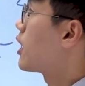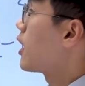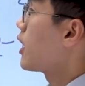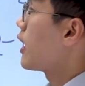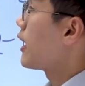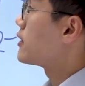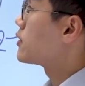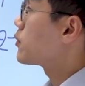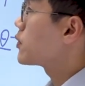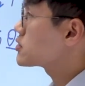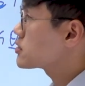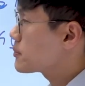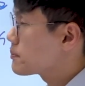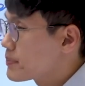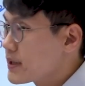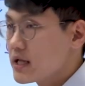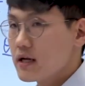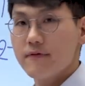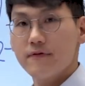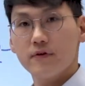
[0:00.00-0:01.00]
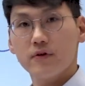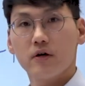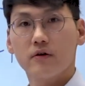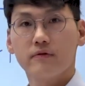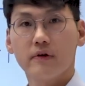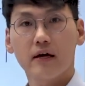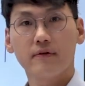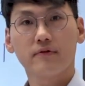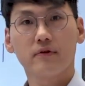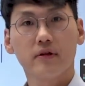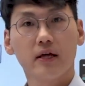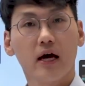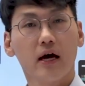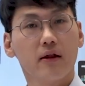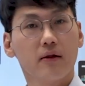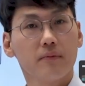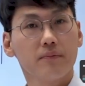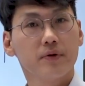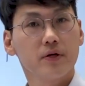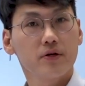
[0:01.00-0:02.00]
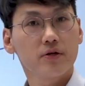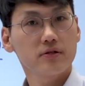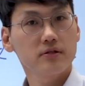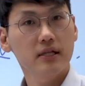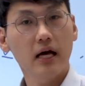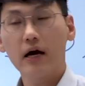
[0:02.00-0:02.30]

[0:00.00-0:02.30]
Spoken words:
And what's the benefit of having that? Because now